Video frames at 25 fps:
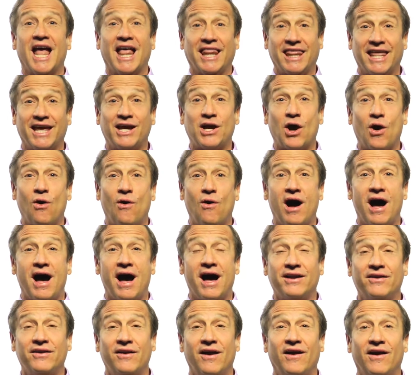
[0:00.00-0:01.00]
They go
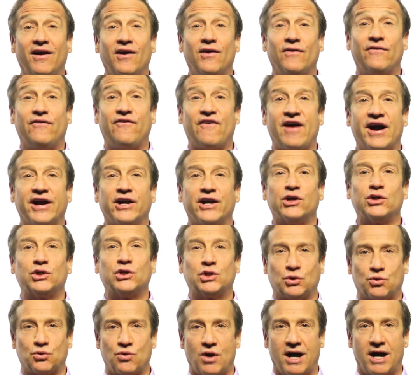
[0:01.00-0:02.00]
on fire
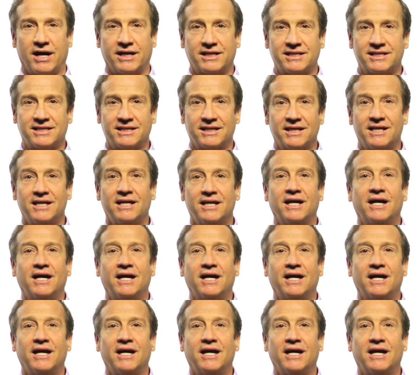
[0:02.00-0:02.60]
trucks.